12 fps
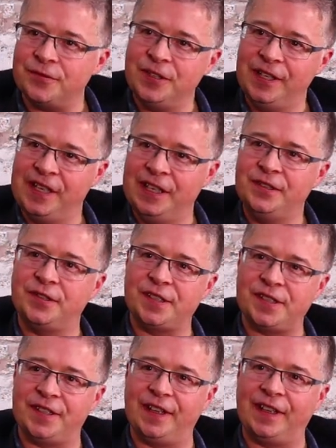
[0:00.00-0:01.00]
It's really
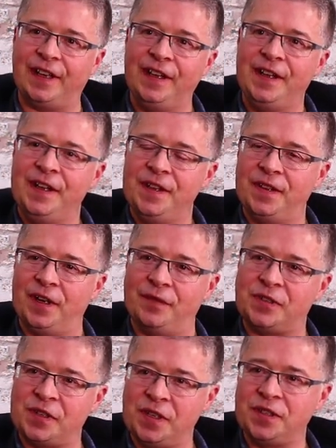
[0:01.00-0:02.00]
interesting
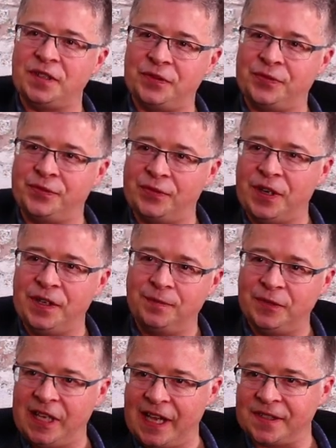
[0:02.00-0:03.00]
that I've started to
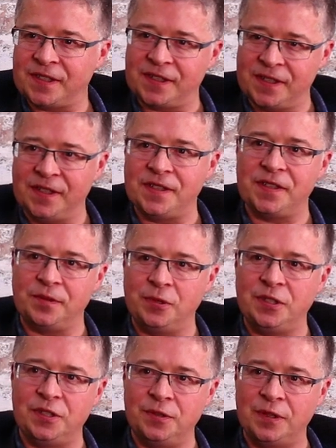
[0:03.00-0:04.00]
frame the
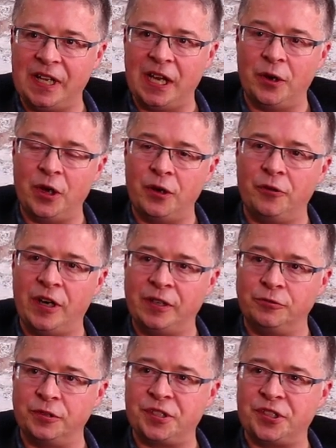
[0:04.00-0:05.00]
exercises we do now
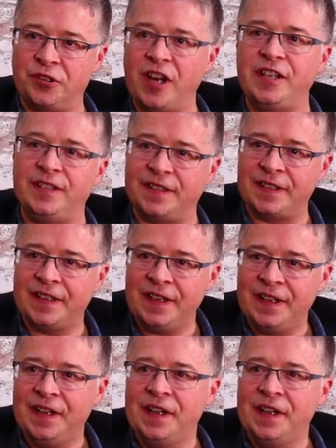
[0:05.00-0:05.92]
around restraint